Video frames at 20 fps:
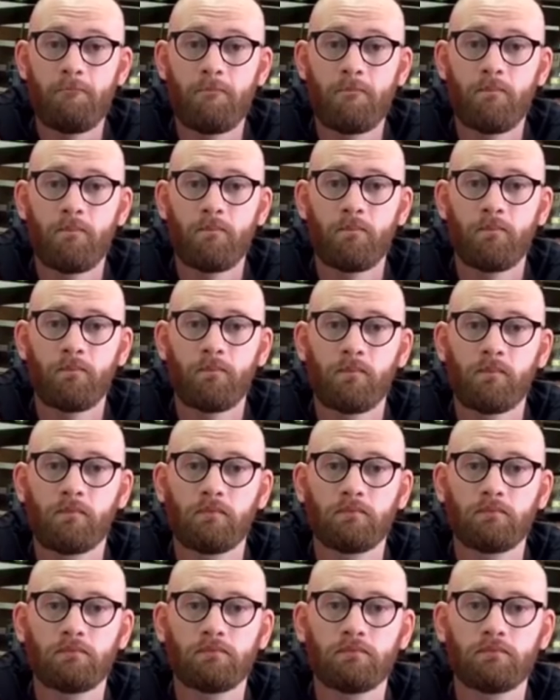
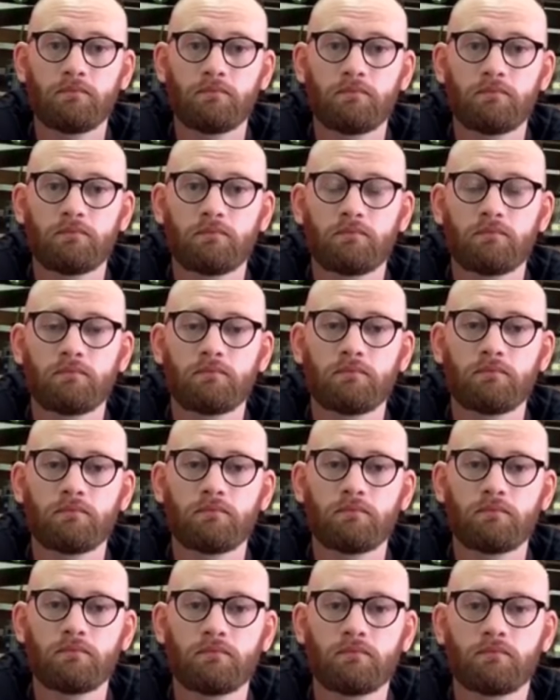
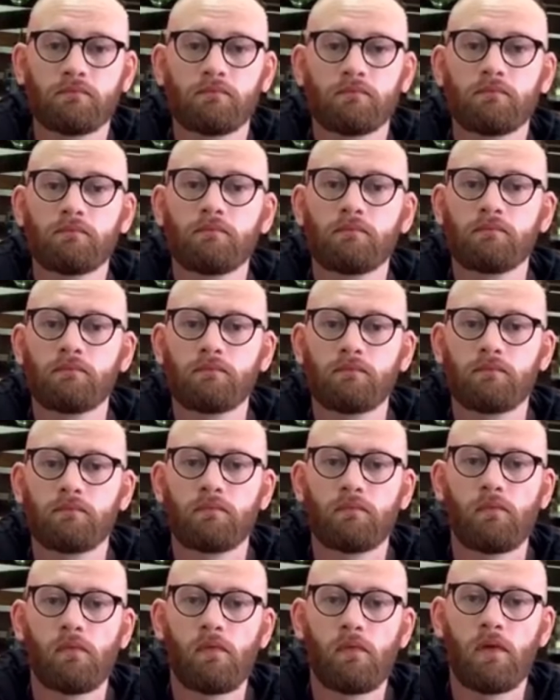
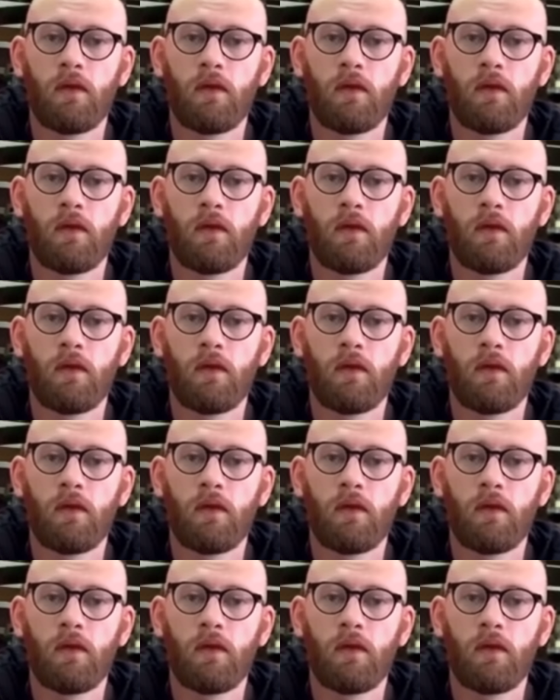(not speaking)